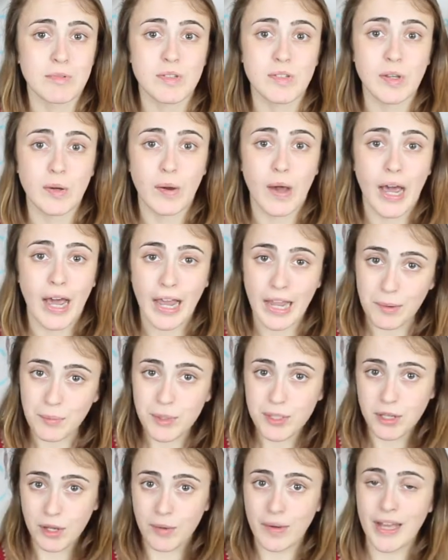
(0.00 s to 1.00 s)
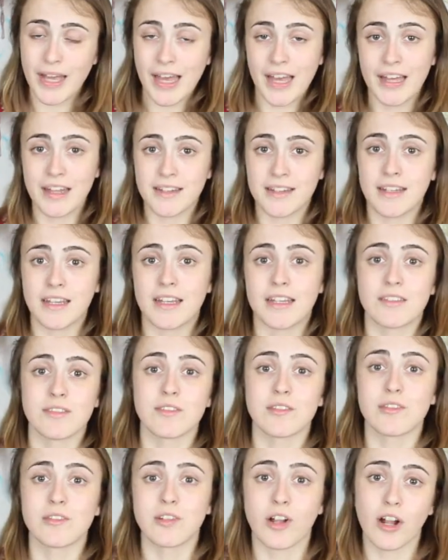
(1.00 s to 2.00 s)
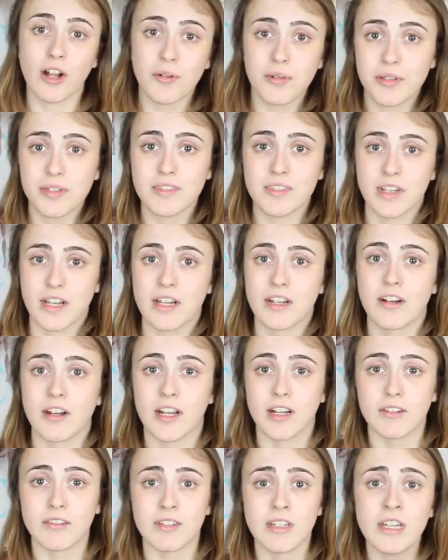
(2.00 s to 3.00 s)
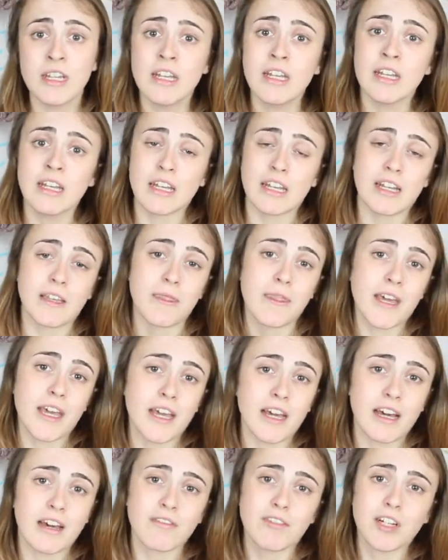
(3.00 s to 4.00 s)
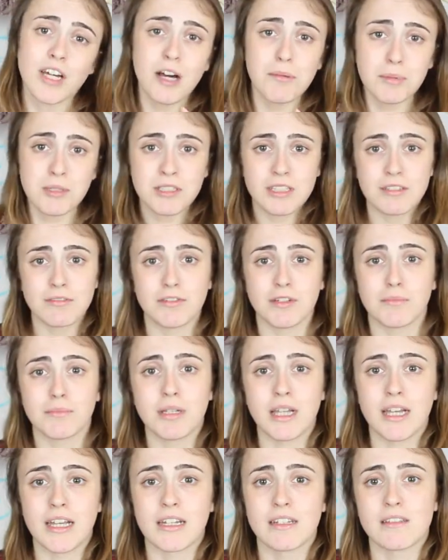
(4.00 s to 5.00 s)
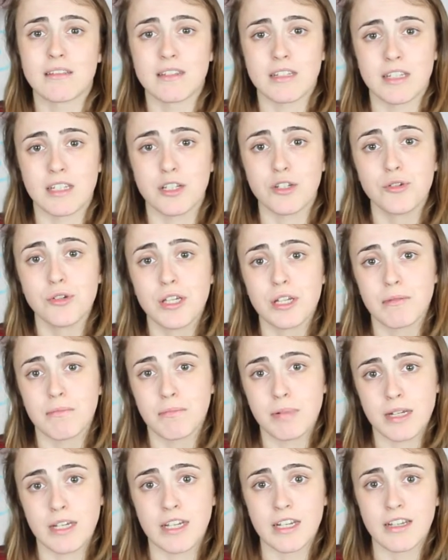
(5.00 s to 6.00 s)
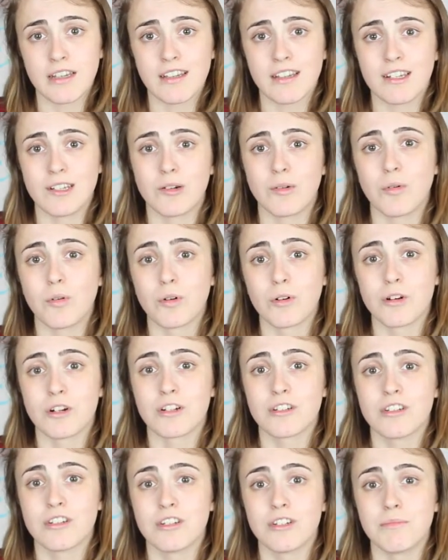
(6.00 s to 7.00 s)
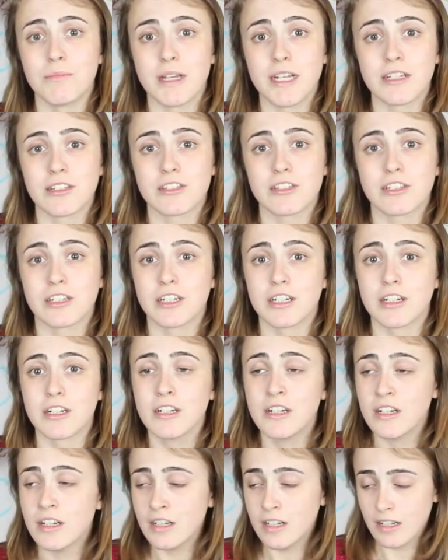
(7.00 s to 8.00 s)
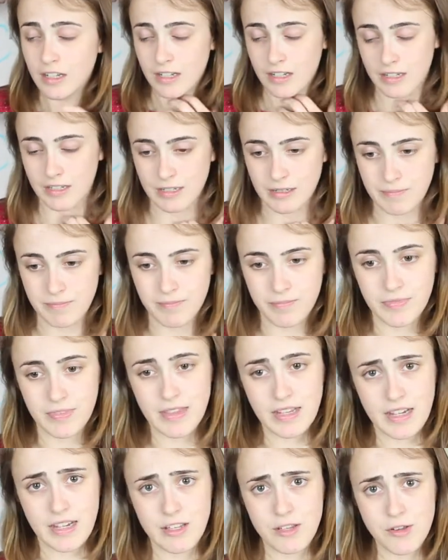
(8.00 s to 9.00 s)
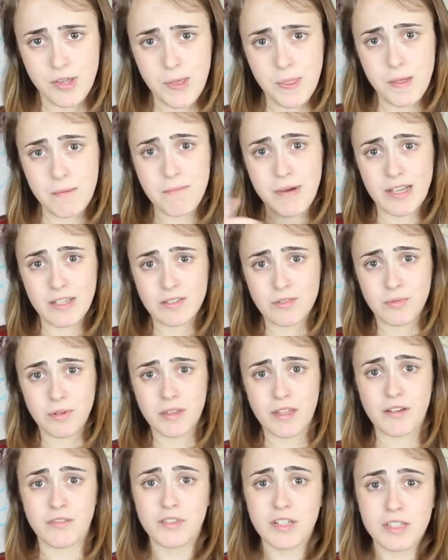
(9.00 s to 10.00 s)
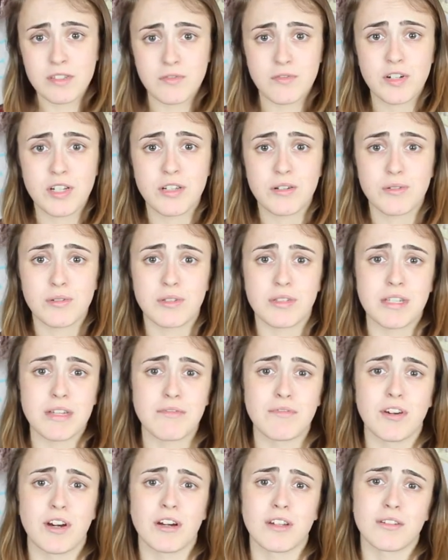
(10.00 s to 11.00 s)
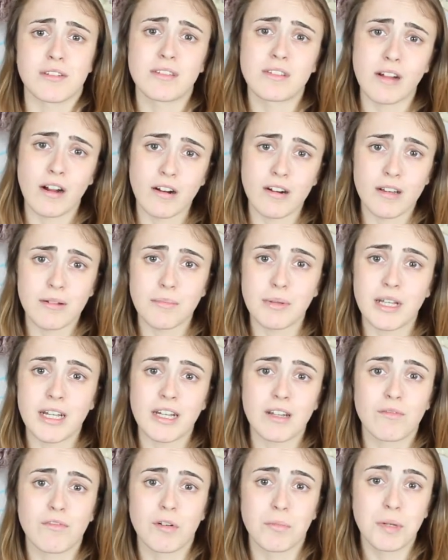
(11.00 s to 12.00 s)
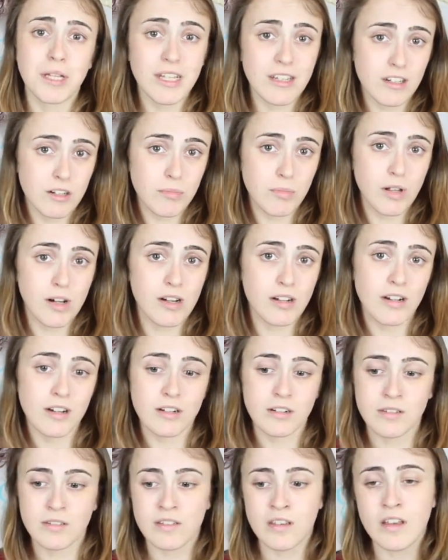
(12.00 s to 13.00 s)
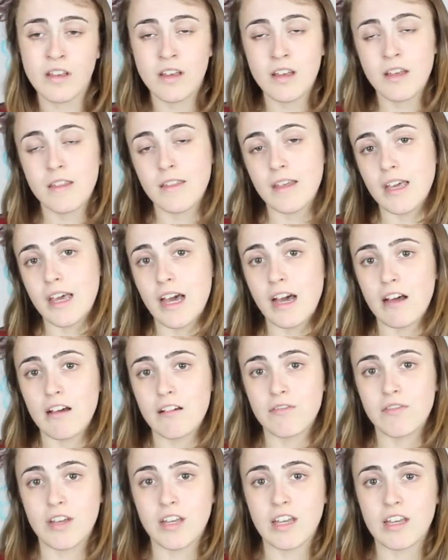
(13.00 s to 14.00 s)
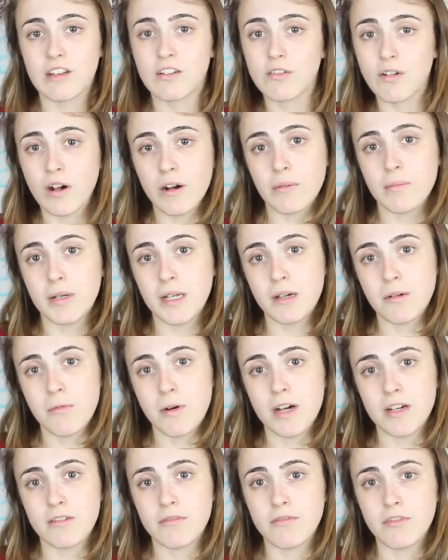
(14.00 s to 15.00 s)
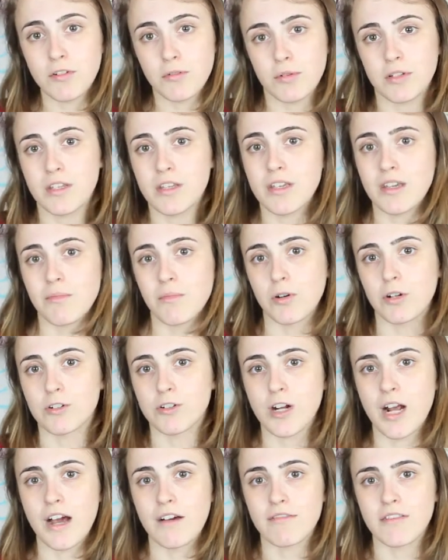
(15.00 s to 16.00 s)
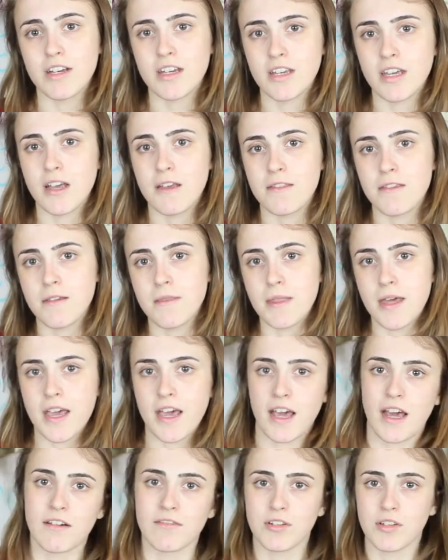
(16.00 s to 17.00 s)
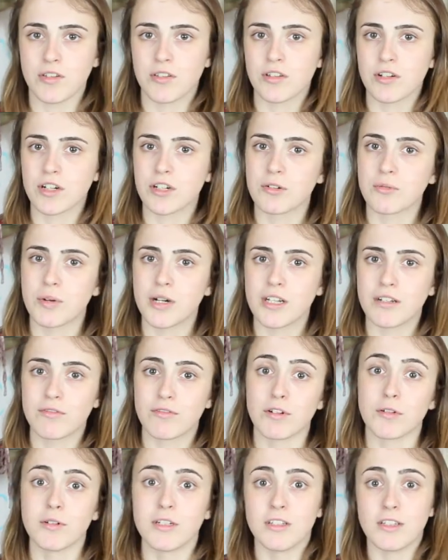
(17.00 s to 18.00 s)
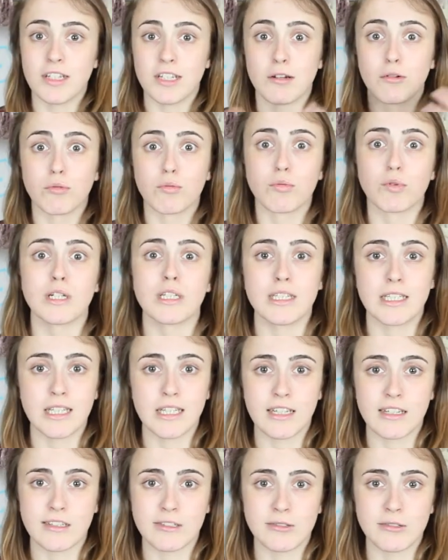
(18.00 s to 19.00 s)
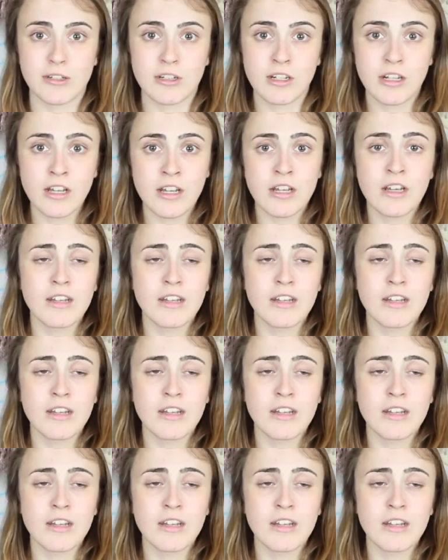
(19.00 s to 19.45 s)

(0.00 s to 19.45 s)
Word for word: So I would go ahead and start with SiteGround and they have a couple different plans that you can pick in order to make sure um, that you get the best one that fits for you. So they've got a startup plan for beginner bloggers, they have a grow big one for when you get more traffic, and then they have a third one for when you get really huge.